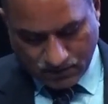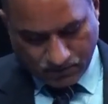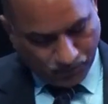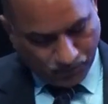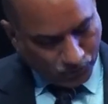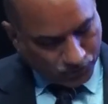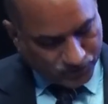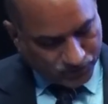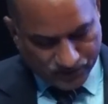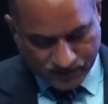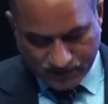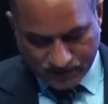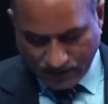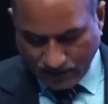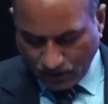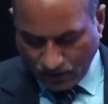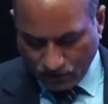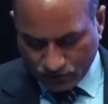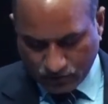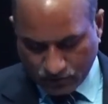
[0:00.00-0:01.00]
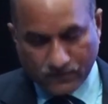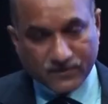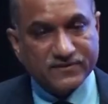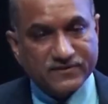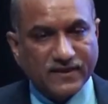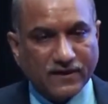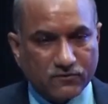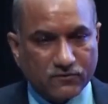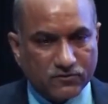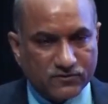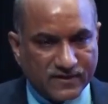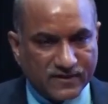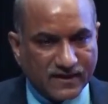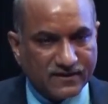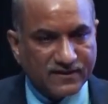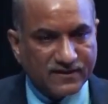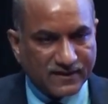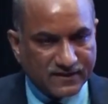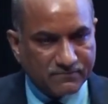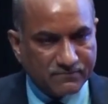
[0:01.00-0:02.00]
procedure, howsoever
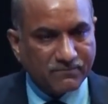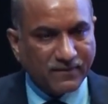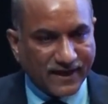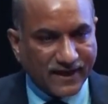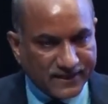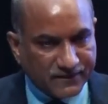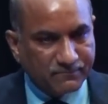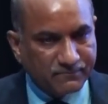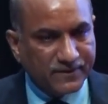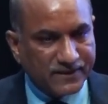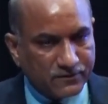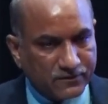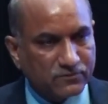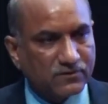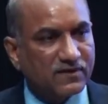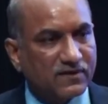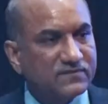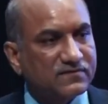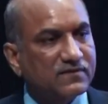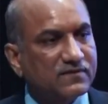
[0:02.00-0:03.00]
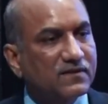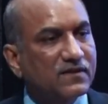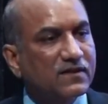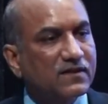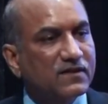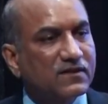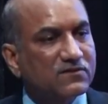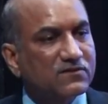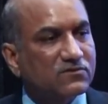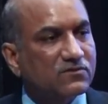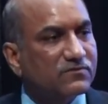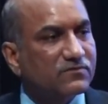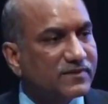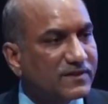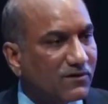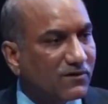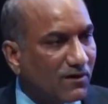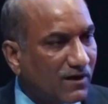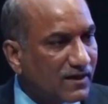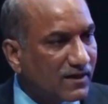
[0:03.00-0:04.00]
sacrosanct they might be to us. So
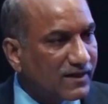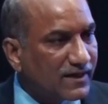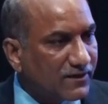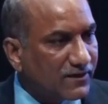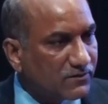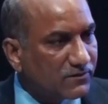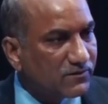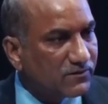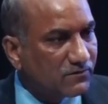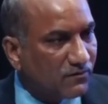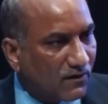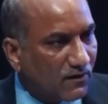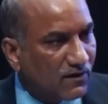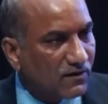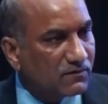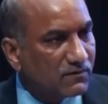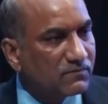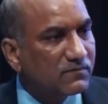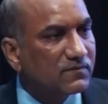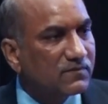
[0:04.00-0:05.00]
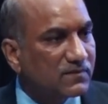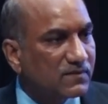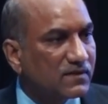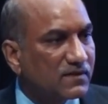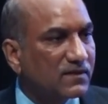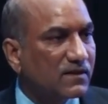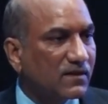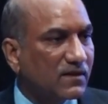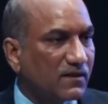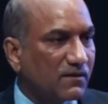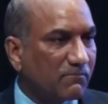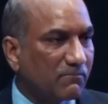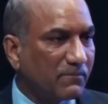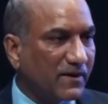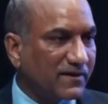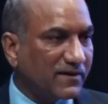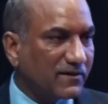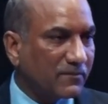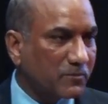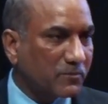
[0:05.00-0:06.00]
we all need to evolve
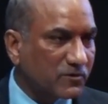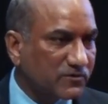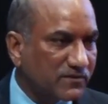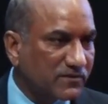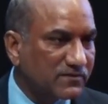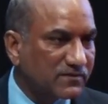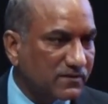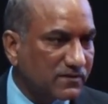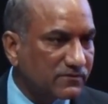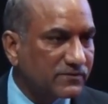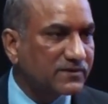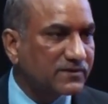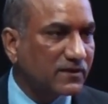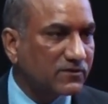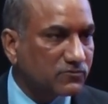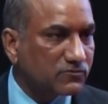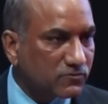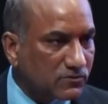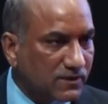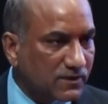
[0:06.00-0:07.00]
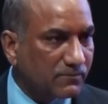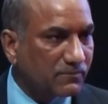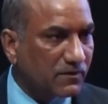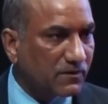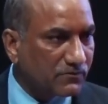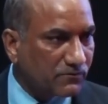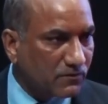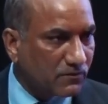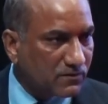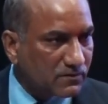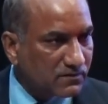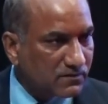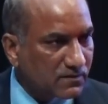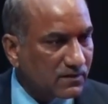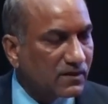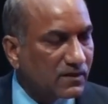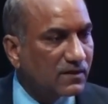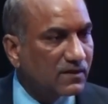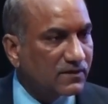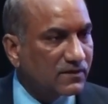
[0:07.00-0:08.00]
better procedures which are suitable for
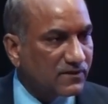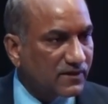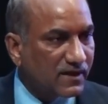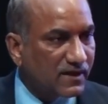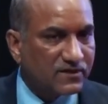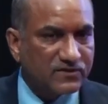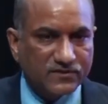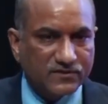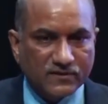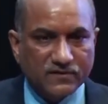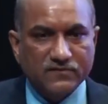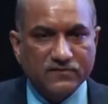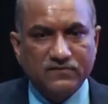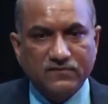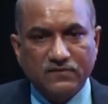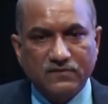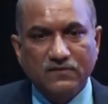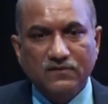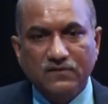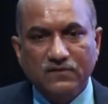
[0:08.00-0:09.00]
youngsters,